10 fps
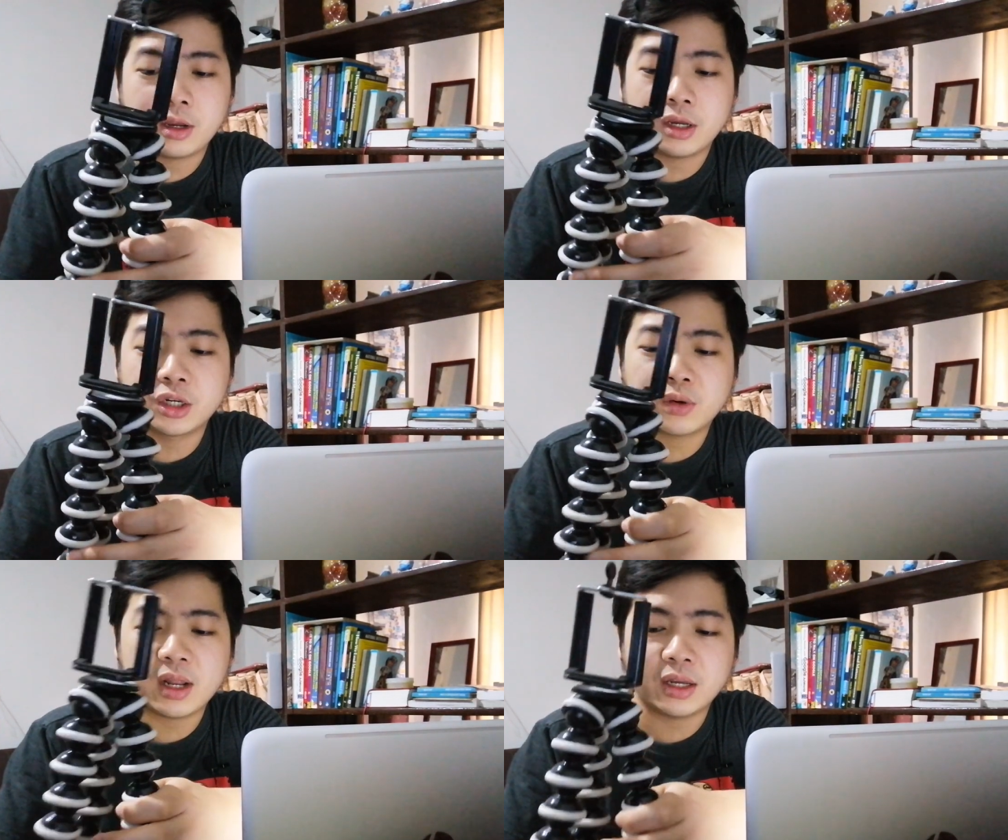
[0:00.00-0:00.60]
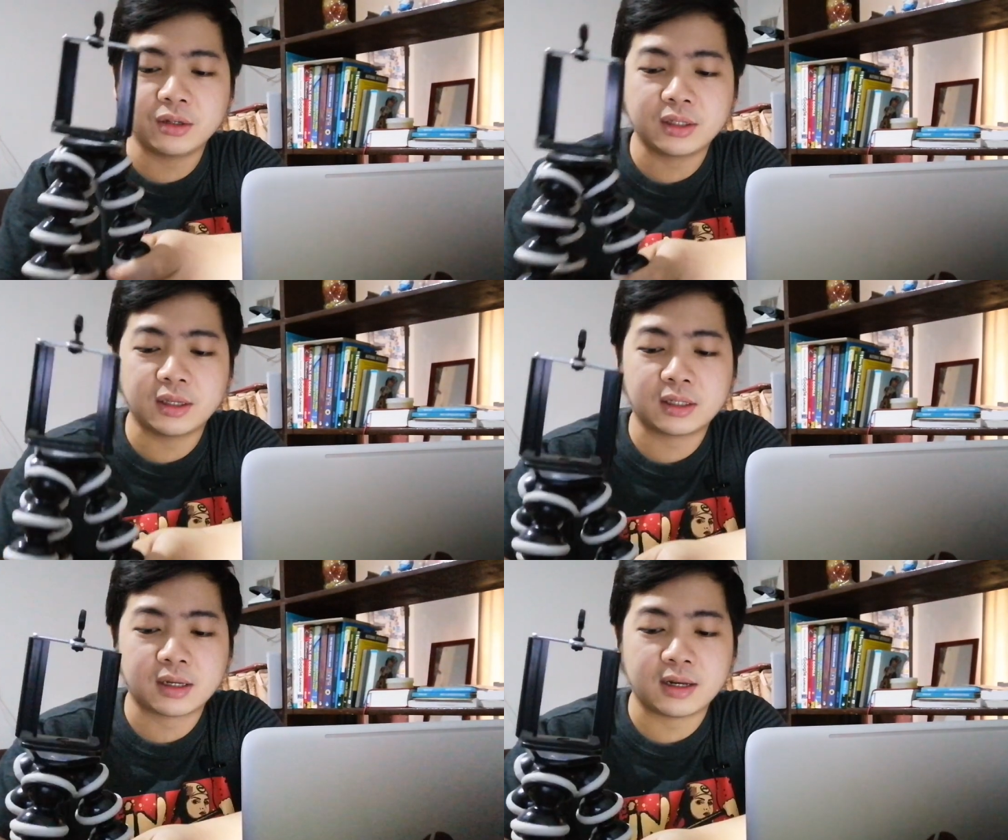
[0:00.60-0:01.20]
usually I use
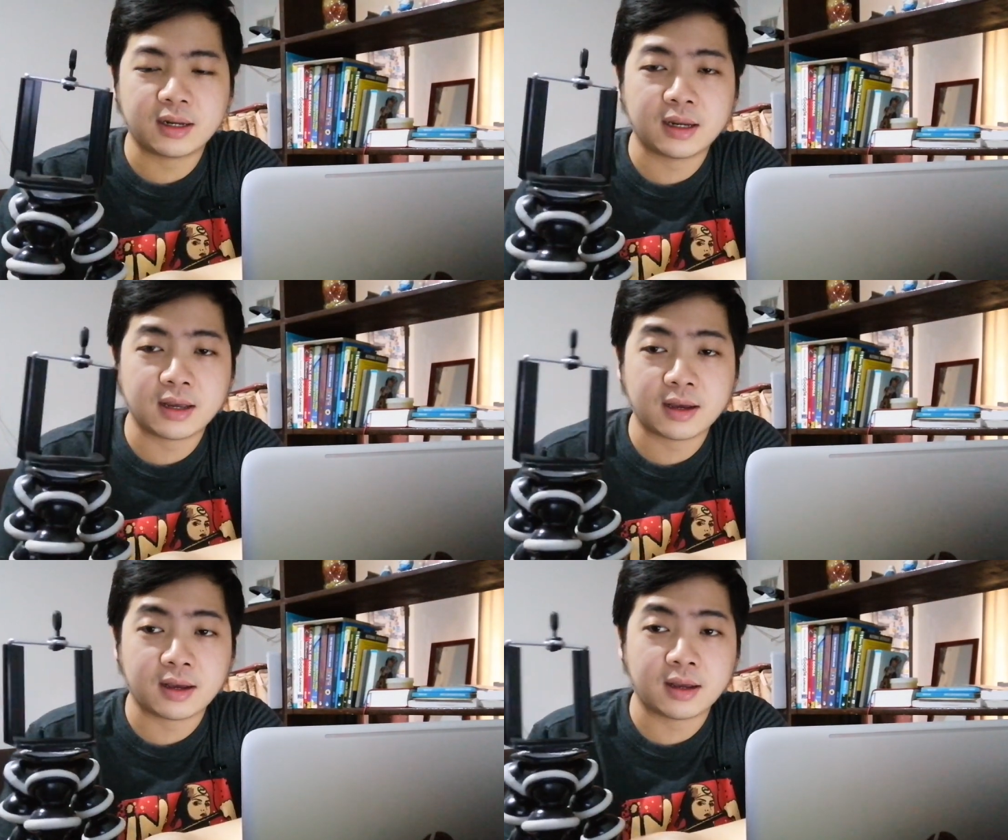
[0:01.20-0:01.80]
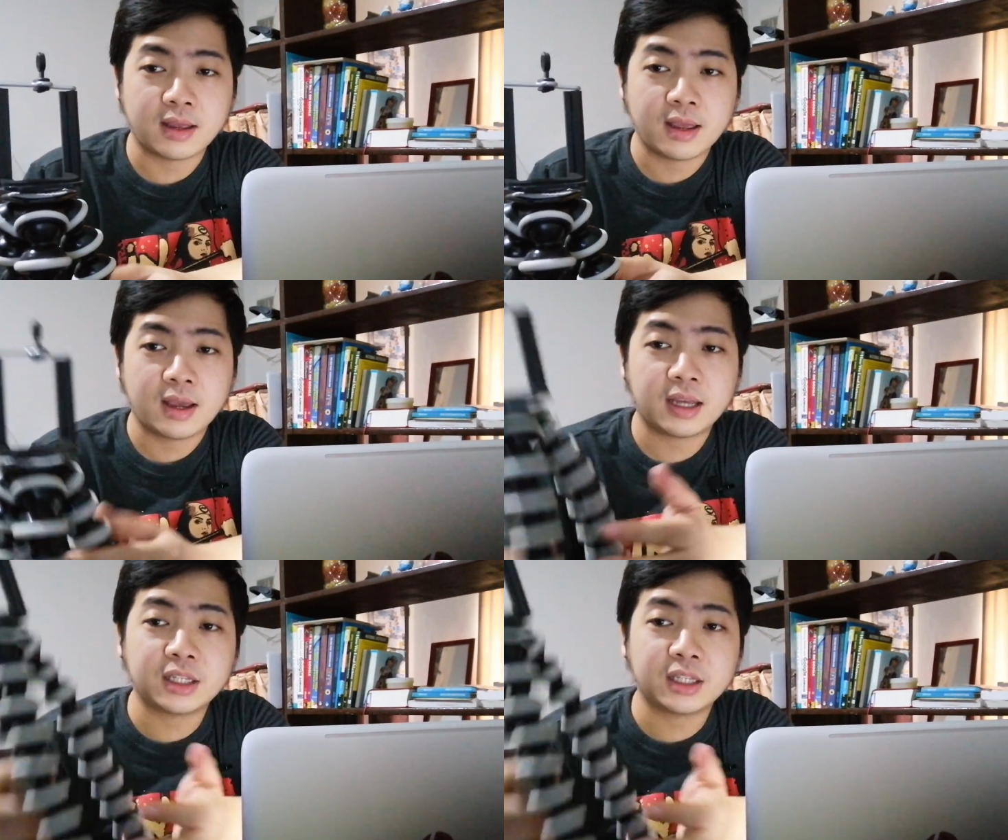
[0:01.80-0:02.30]
this kaning as